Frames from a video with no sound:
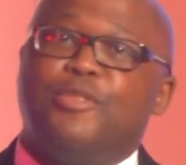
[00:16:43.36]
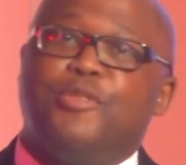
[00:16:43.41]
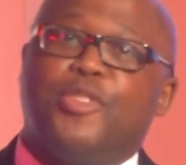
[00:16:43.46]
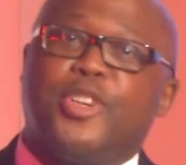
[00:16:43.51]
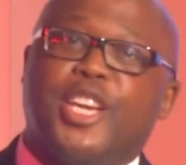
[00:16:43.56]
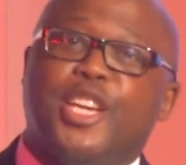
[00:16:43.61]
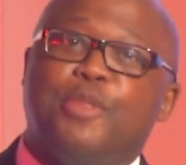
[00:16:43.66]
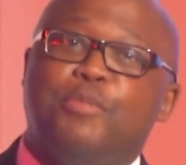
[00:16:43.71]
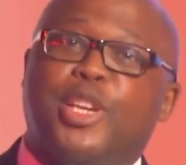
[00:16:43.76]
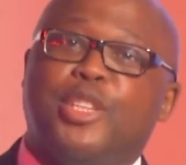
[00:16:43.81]

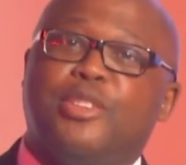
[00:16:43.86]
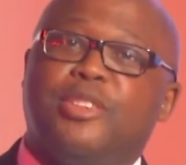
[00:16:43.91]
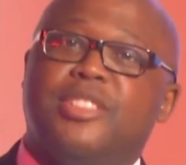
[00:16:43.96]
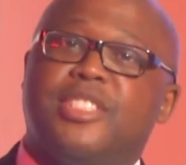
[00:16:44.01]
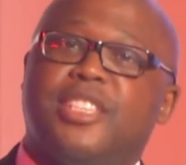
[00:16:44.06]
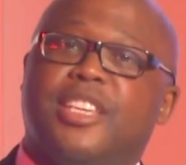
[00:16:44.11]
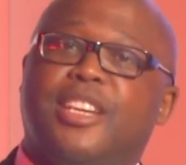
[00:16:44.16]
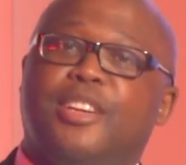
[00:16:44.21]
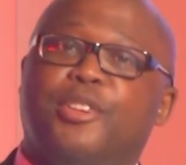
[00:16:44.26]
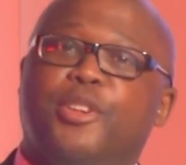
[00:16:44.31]
Advocate
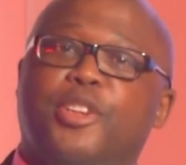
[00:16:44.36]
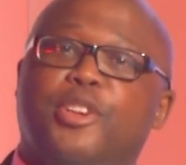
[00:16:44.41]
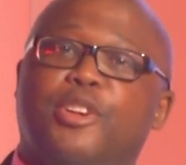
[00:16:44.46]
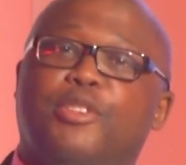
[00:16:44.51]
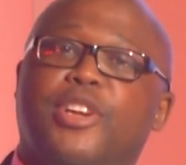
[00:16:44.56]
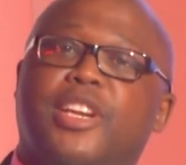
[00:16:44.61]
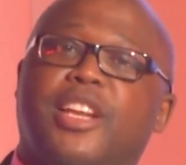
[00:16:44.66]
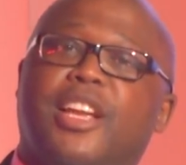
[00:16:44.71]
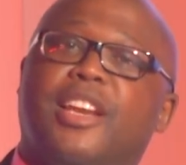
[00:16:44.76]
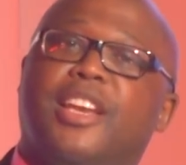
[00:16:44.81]
Mthunzi, you
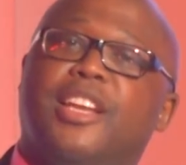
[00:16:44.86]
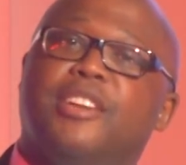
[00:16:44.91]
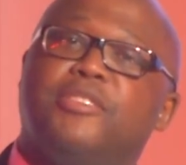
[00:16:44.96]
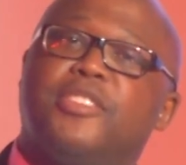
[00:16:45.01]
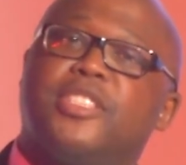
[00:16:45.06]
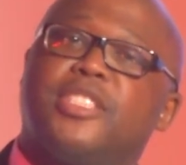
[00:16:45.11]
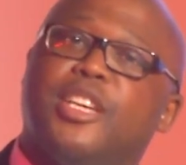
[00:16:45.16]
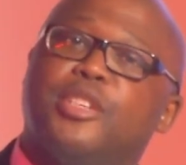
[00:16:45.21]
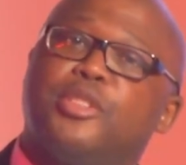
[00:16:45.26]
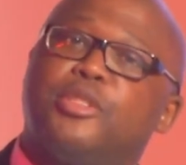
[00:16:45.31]
know, when I
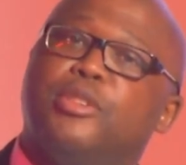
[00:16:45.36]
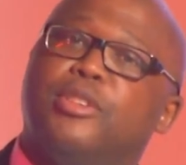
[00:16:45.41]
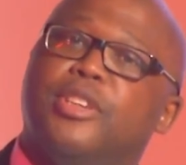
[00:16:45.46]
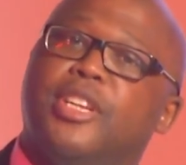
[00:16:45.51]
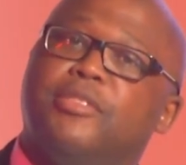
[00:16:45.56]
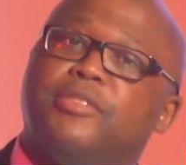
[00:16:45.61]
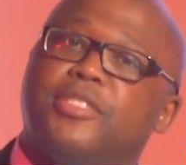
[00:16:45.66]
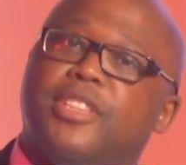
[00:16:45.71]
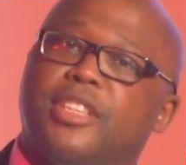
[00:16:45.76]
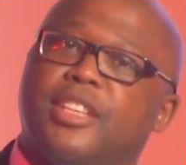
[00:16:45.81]
left
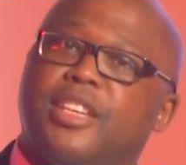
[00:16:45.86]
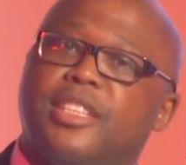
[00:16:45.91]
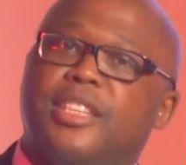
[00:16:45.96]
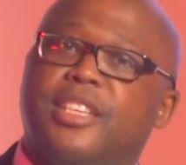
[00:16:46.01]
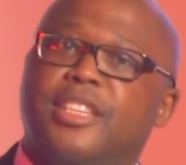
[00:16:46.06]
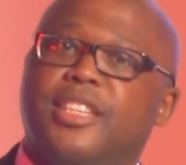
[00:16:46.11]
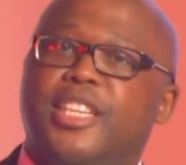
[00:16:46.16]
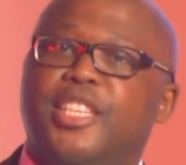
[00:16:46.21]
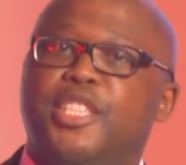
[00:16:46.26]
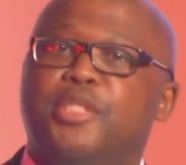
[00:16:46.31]
Sasol after that
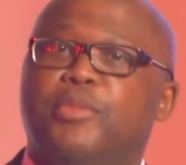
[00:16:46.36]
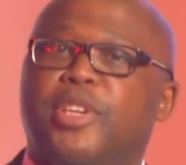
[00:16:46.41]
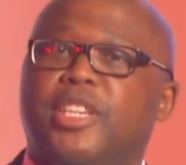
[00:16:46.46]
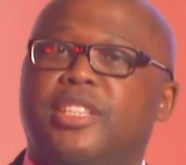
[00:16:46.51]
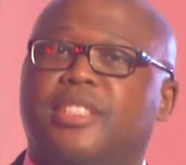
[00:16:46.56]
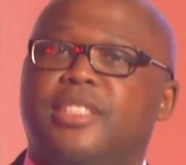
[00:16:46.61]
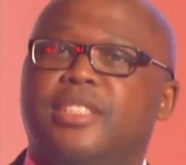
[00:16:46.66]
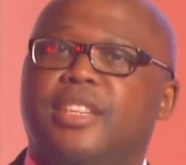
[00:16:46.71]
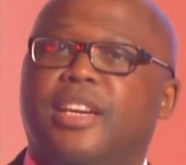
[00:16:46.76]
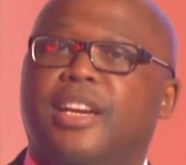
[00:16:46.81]

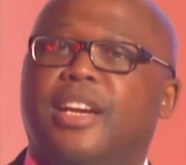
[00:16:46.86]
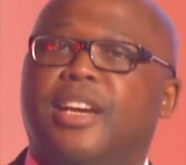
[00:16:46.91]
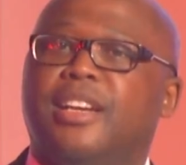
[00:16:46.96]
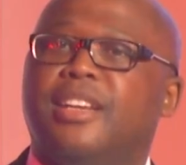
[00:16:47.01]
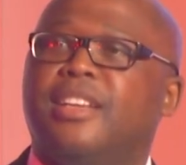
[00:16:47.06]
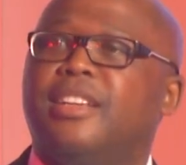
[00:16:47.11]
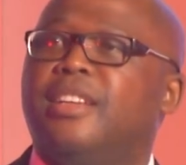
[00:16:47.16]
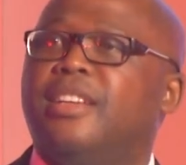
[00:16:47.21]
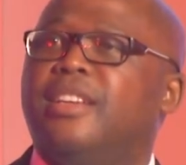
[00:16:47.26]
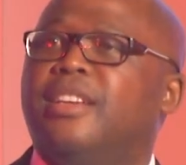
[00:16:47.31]
engagement,
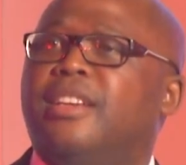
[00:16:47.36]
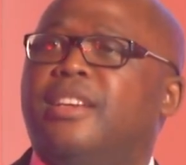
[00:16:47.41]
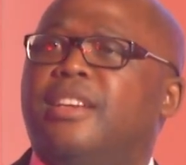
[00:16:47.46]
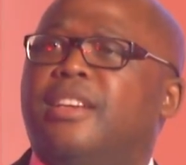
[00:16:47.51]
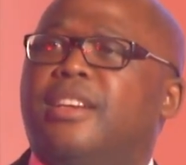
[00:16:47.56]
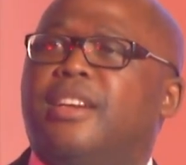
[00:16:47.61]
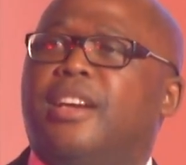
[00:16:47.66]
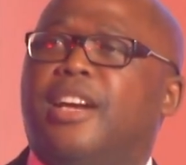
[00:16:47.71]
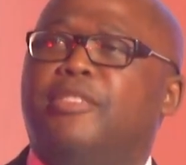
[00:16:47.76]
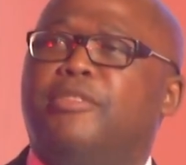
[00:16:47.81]

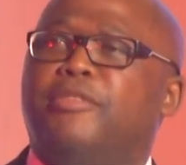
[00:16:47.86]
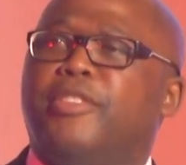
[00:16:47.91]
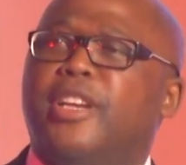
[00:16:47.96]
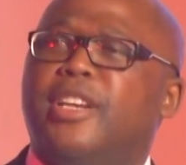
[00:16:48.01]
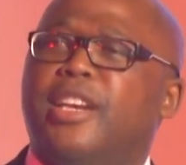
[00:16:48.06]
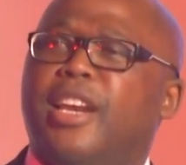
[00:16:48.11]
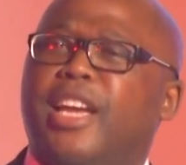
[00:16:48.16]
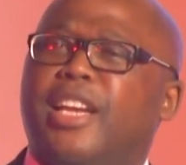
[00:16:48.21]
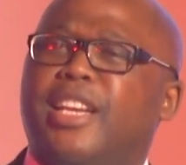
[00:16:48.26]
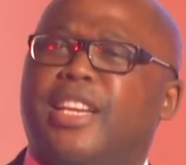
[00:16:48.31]
I
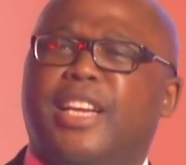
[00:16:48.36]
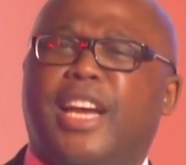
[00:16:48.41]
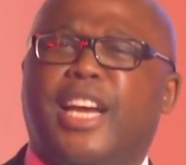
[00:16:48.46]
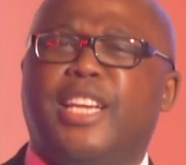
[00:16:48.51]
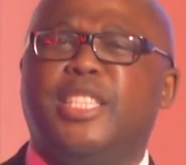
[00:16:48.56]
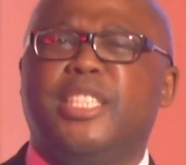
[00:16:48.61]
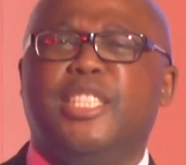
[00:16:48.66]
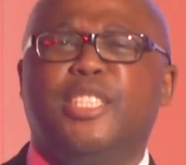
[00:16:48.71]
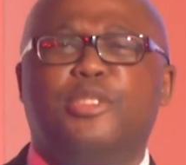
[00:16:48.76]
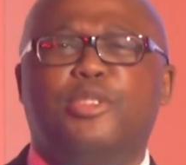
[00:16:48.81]
felt like
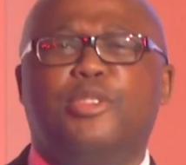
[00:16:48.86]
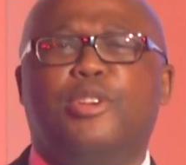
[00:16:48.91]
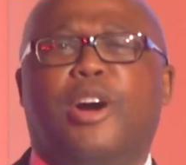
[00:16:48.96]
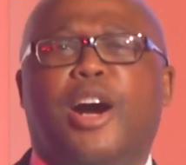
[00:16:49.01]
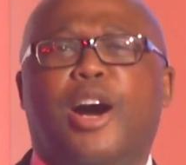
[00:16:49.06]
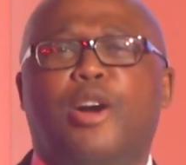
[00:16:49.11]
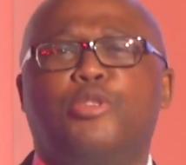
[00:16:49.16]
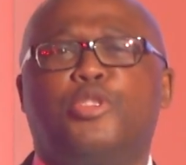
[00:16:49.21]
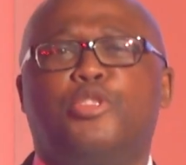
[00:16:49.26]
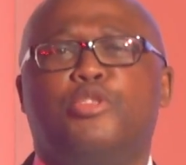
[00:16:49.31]
I didn't know
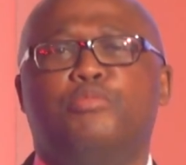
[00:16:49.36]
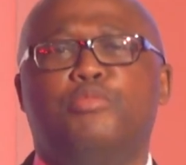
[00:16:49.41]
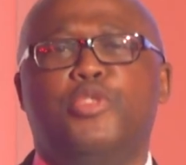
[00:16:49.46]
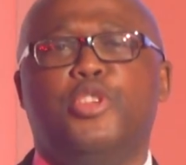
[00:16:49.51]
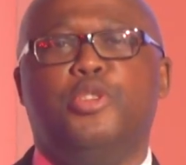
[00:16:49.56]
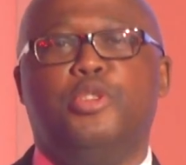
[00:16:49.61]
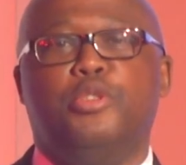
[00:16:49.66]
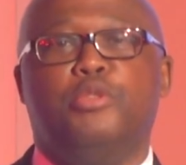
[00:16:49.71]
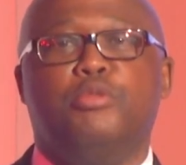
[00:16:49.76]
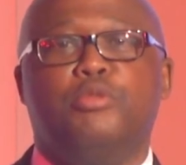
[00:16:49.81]
how to be
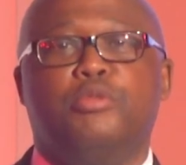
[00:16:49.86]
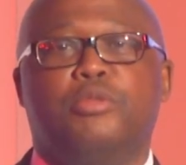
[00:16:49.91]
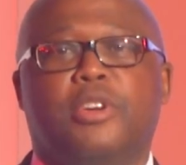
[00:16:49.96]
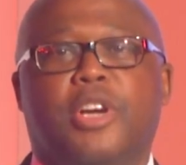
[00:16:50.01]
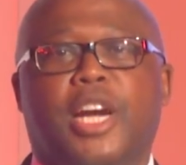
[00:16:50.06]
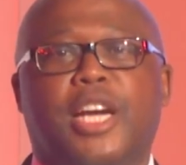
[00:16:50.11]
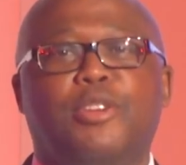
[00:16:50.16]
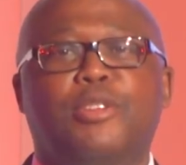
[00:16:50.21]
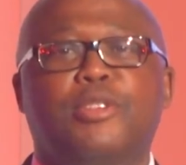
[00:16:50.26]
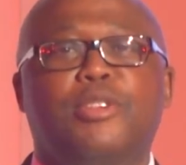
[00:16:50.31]
you.
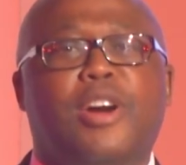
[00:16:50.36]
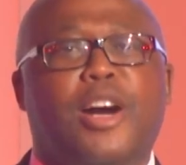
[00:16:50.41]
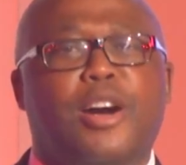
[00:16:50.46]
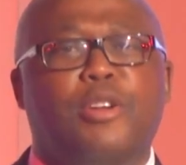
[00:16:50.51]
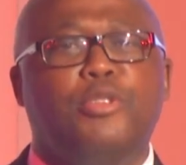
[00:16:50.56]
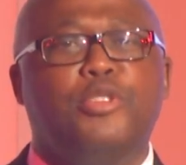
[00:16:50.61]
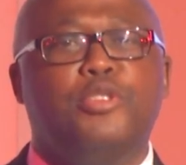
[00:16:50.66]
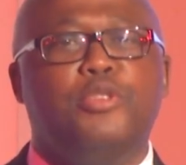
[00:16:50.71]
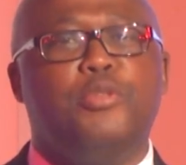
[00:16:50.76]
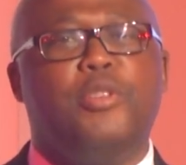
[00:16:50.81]
I don't know
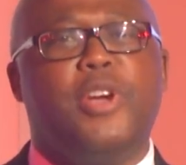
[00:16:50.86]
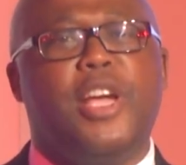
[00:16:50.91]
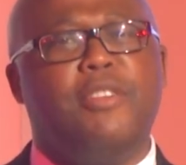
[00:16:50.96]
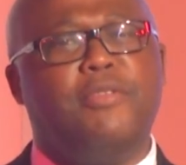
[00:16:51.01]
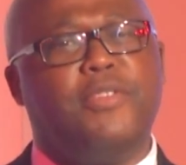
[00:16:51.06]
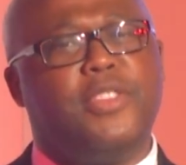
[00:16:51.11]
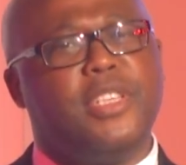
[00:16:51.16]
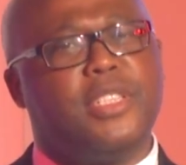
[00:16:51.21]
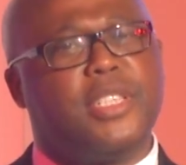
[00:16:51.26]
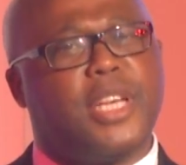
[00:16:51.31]
how do you
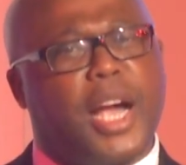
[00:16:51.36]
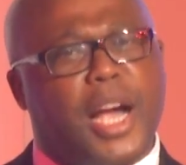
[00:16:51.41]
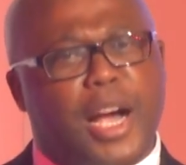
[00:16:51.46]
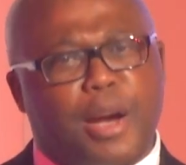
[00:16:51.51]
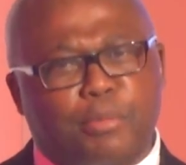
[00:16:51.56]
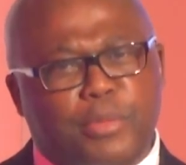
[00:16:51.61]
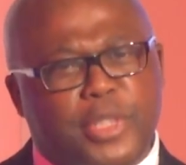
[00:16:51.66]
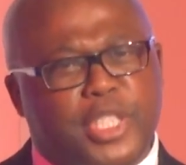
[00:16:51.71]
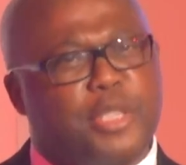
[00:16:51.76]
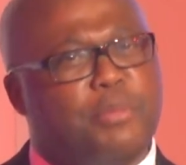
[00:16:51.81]
have this
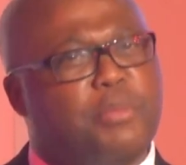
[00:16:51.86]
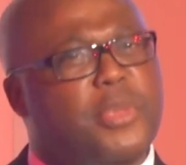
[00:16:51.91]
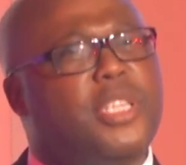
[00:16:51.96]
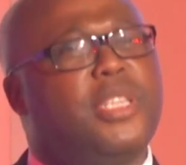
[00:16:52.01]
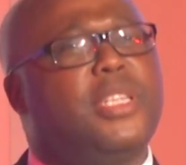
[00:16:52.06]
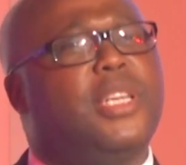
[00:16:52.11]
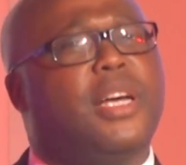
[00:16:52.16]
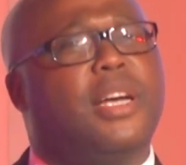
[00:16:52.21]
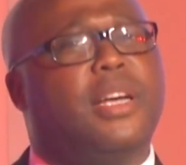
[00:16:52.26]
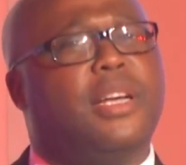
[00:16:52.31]
calm
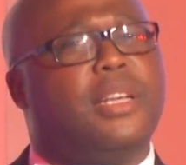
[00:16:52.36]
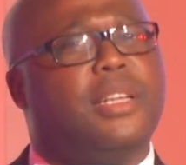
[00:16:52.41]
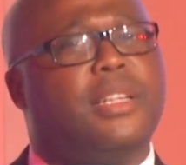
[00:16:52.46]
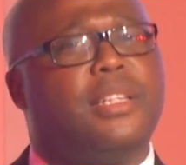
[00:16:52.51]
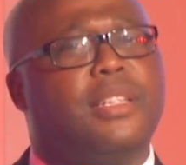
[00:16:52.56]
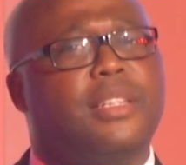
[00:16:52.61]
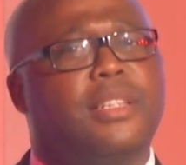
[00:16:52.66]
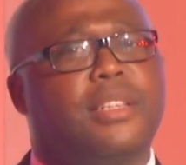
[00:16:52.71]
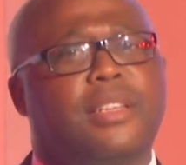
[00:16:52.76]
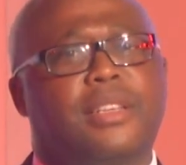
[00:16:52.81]
demeanor
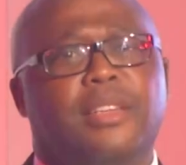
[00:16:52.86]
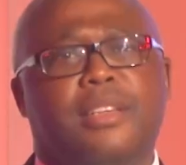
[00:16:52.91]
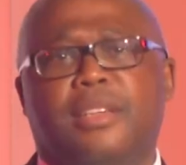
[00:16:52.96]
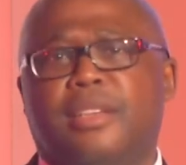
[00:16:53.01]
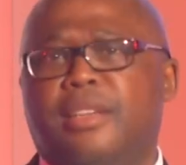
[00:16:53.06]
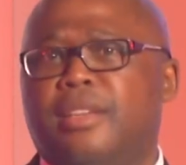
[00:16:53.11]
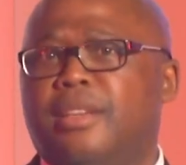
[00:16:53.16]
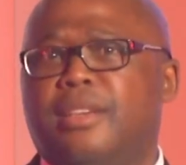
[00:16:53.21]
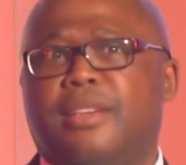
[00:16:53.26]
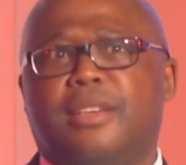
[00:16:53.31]

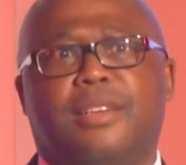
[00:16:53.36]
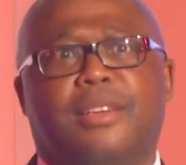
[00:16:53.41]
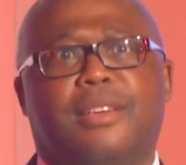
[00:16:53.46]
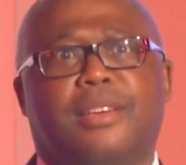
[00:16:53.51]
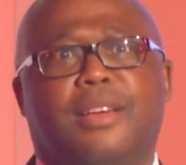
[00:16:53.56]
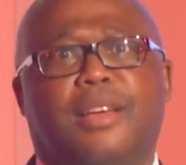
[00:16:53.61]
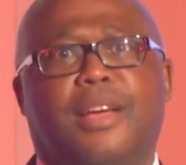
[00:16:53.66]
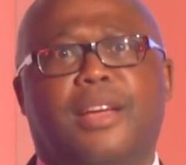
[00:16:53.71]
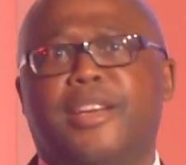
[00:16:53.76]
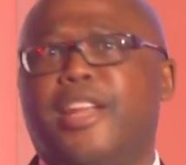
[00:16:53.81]

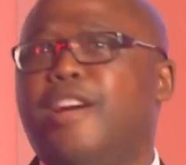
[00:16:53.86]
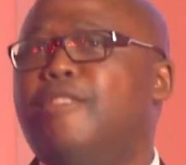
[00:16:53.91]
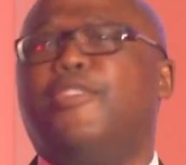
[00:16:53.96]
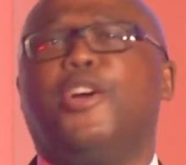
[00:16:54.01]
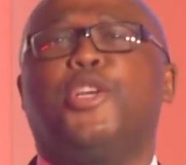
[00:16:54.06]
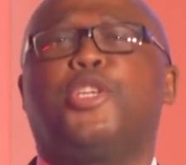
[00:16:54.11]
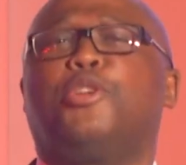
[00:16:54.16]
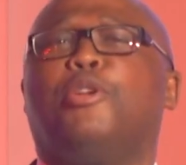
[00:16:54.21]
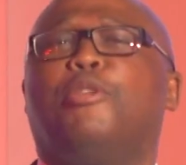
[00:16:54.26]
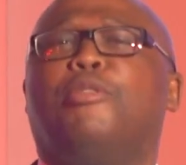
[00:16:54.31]
and
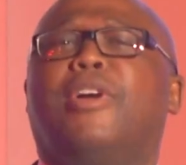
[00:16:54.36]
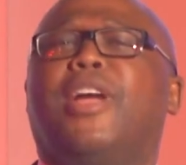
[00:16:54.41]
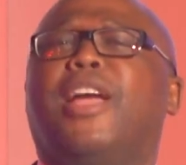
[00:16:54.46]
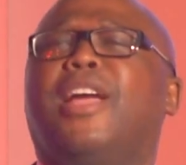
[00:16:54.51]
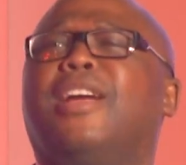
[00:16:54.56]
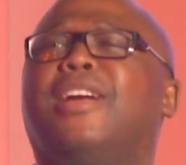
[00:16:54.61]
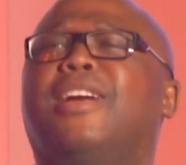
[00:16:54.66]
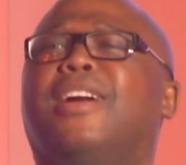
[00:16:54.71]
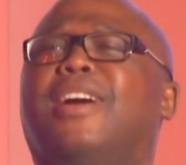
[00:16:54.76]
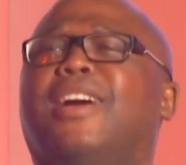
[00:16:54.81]
never show
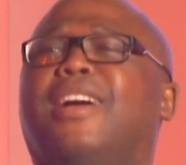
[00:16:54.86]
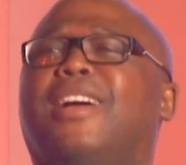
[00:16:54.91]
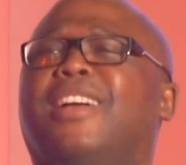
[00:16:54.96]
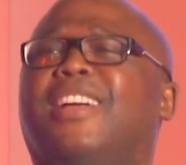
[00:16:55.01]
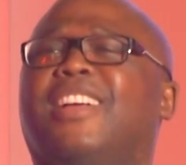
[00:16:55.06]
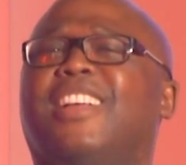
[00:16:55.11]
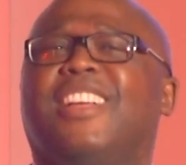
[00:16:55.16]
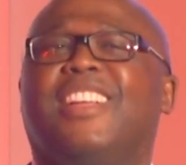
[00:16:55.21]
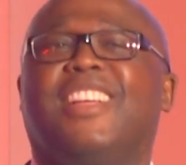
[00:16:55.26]
anger.